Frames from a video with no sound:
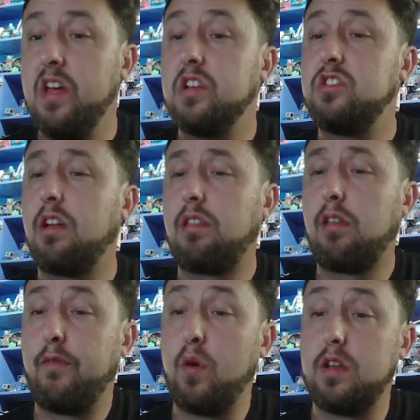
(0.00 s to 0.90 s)
Just
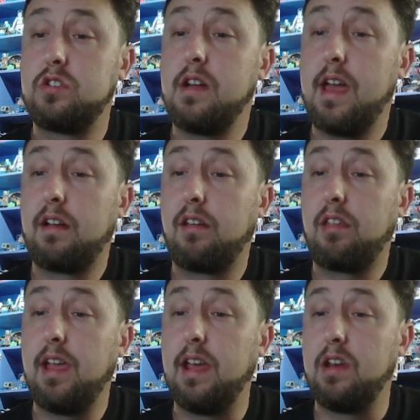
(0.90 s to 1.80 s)
as Voyager
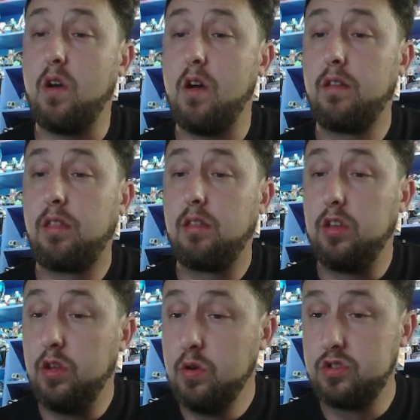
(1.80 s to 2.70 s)
enters an
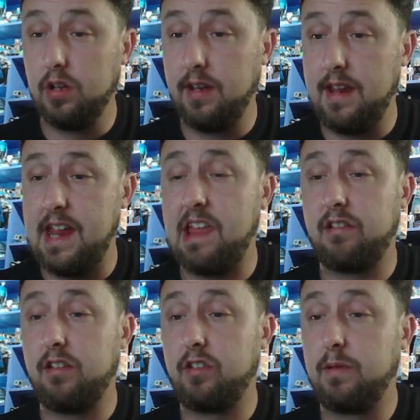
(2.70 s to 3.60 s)
unusually
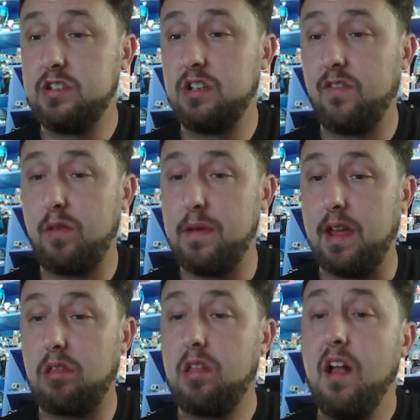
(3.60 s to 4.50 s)
hazardous region of
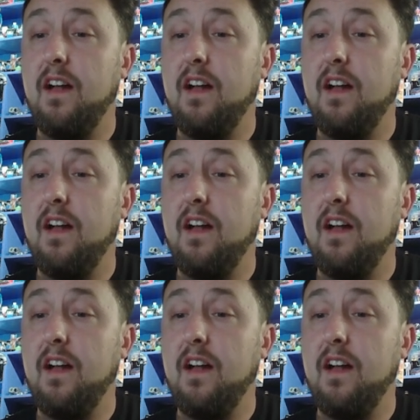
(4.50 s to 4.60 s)
space,